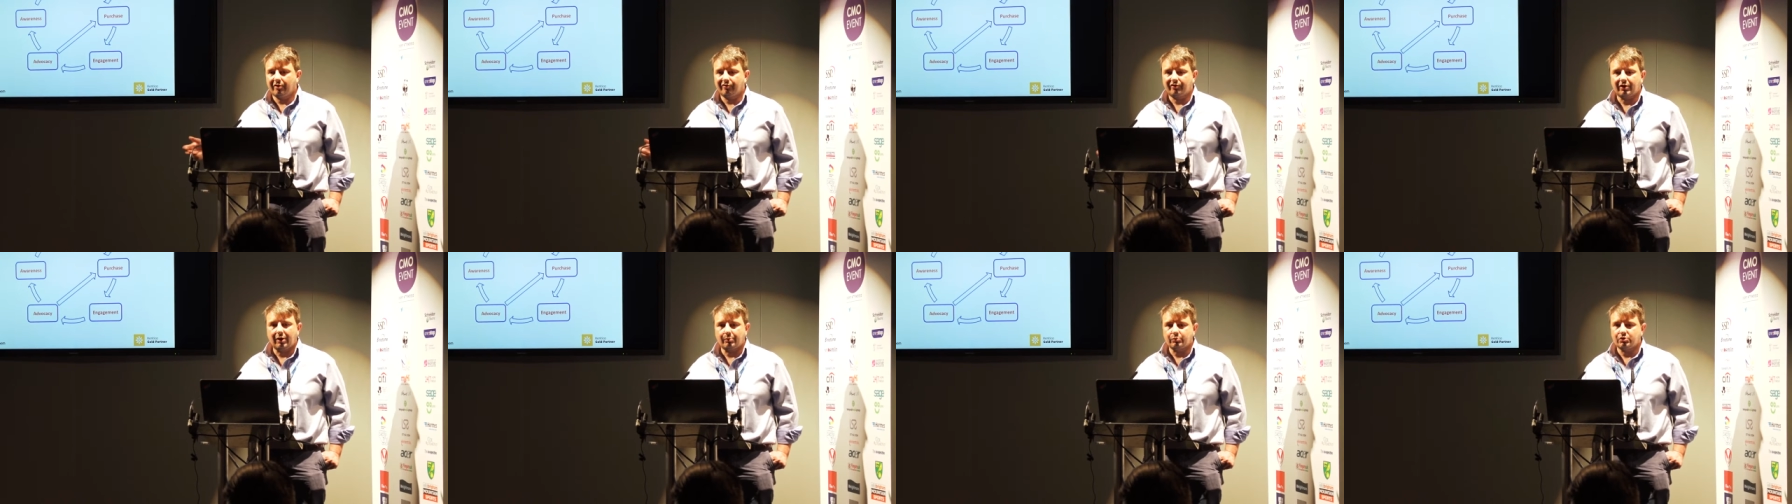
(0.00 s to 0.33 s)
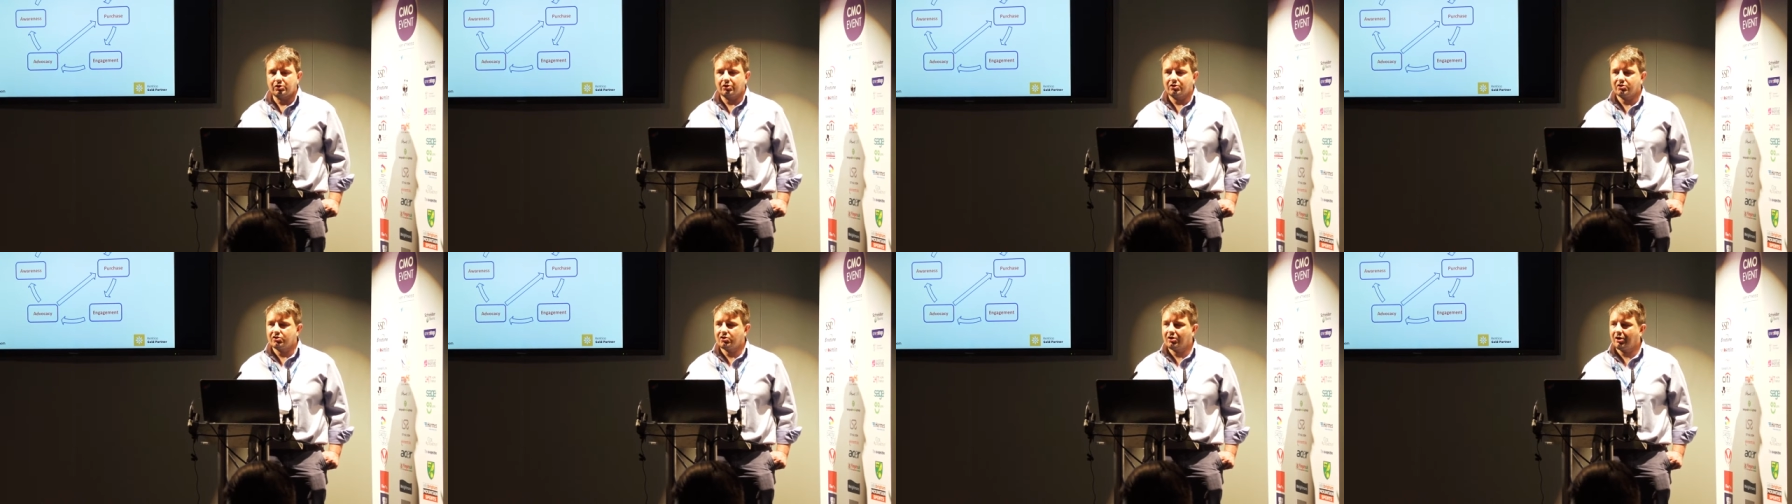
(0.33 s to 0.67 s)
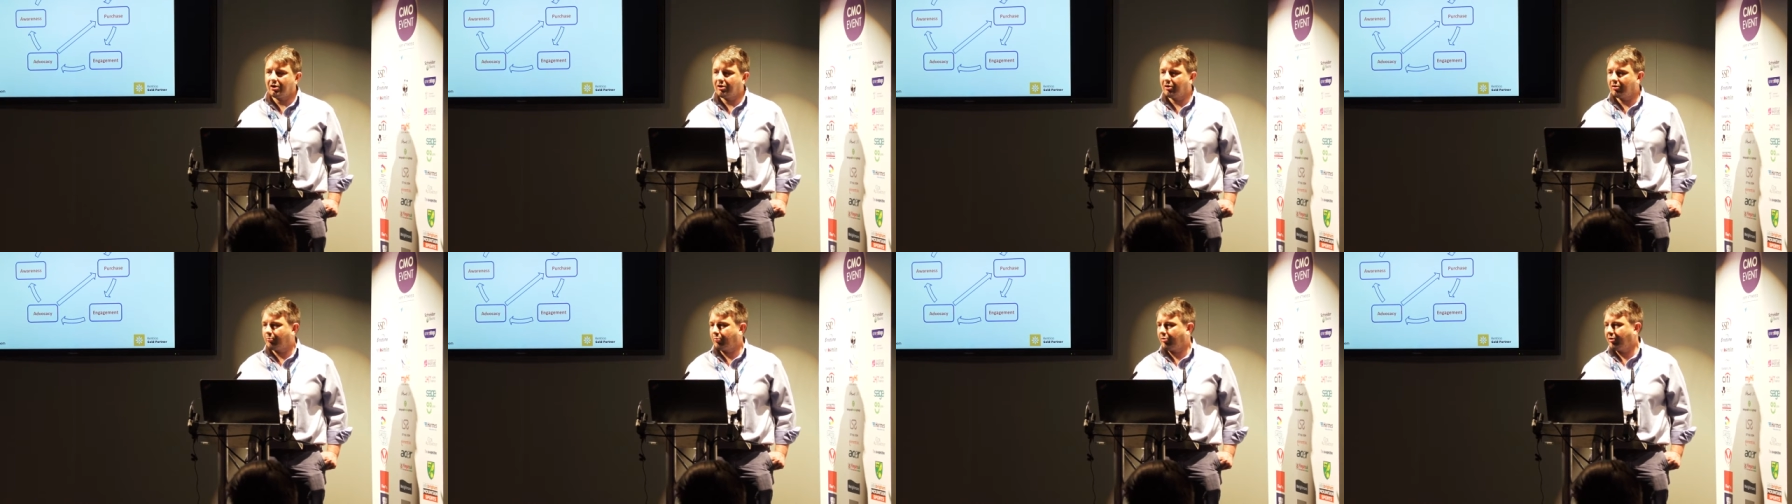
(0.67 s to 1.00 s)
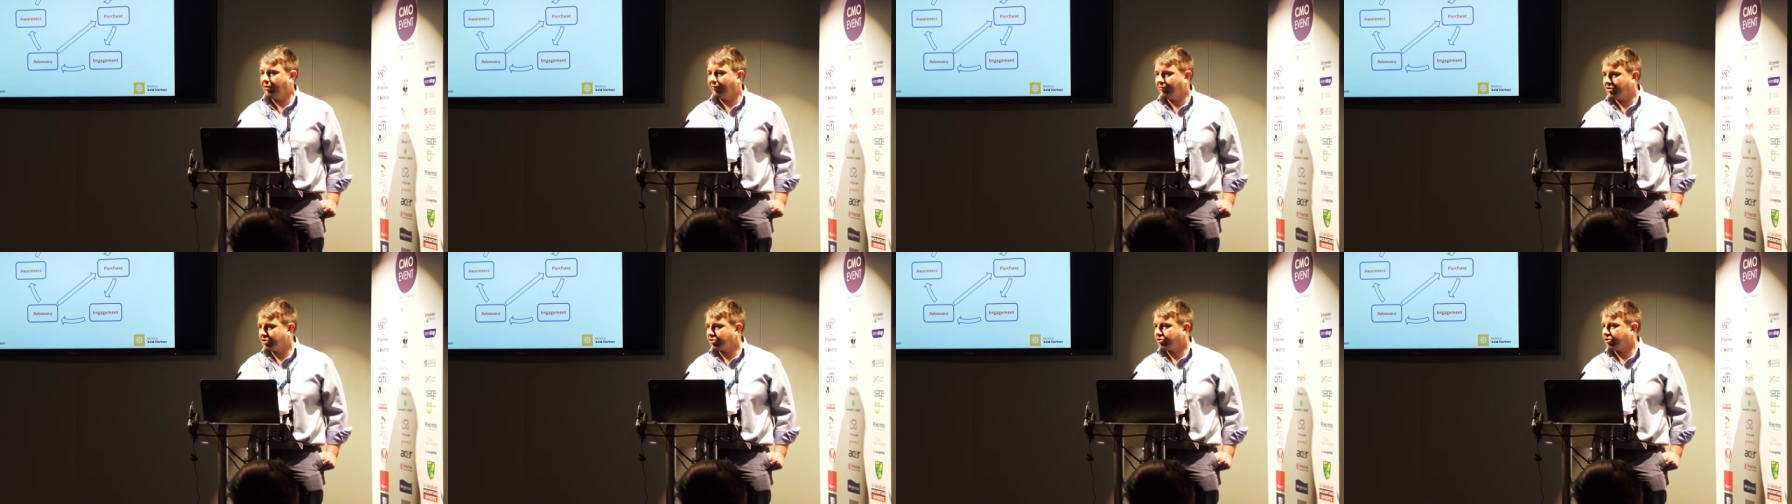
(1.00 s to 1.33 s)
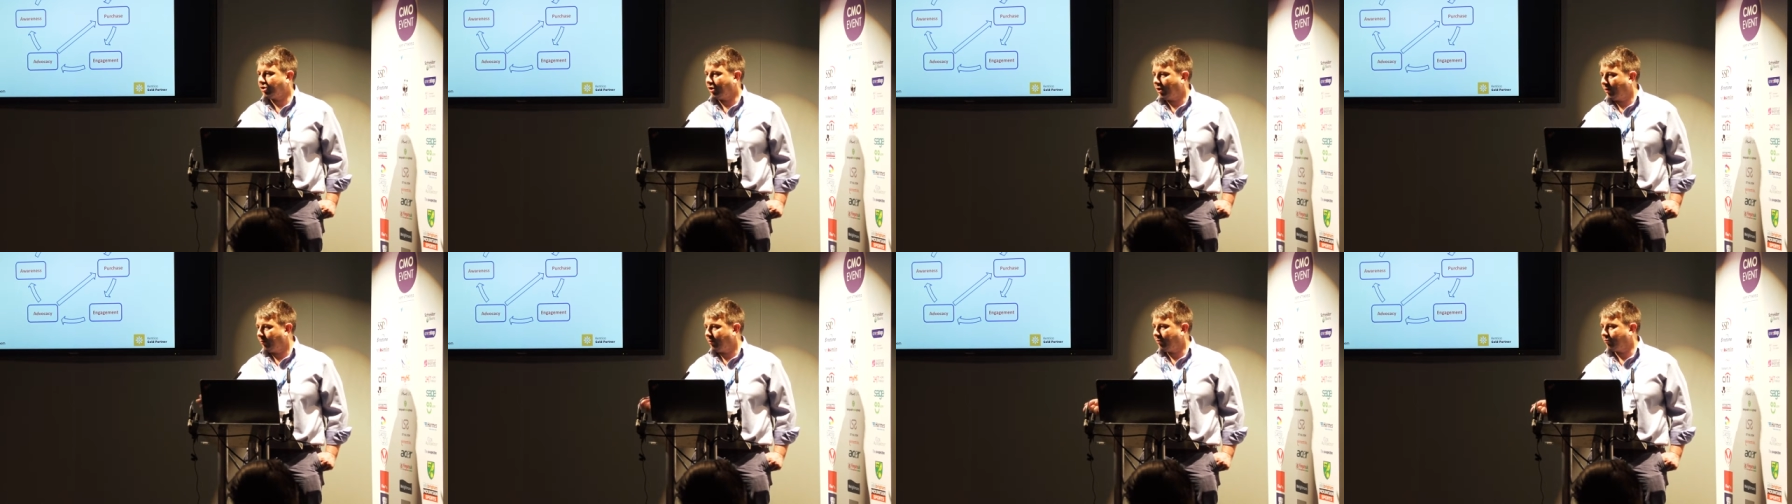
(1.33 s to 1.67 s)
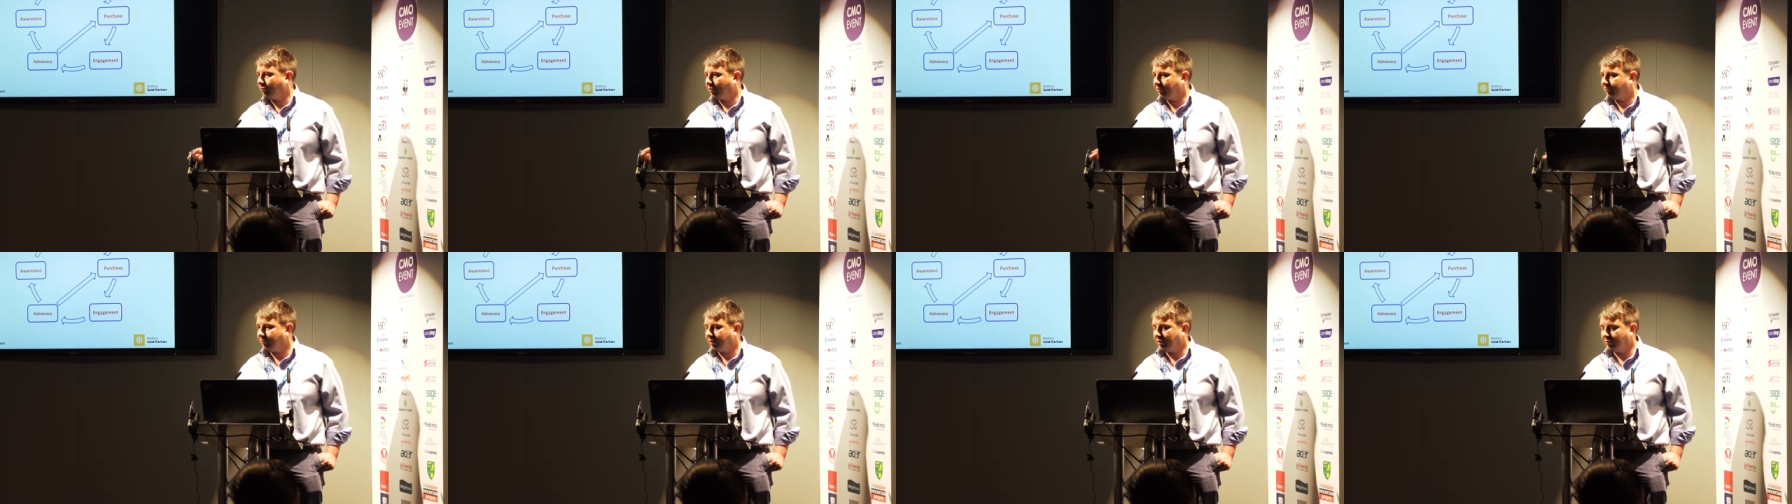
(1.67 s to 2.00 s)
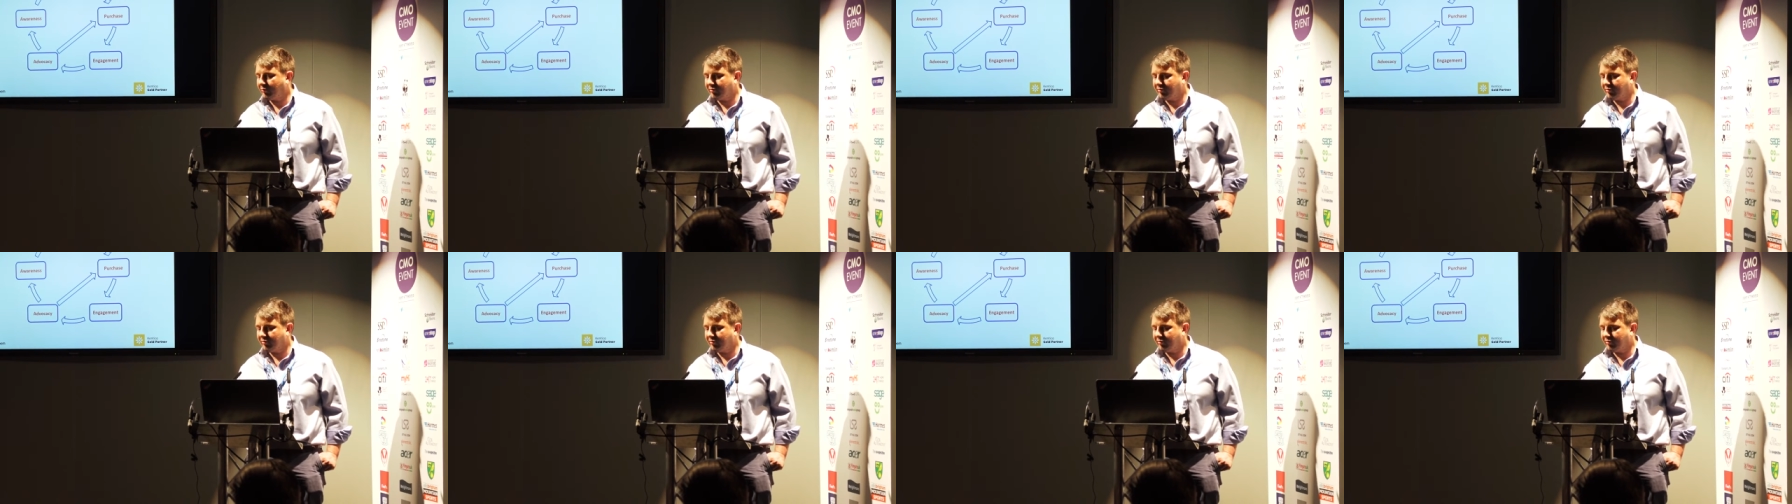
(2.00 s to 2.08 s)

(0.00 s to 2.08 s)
have come to the site at a previous time and we've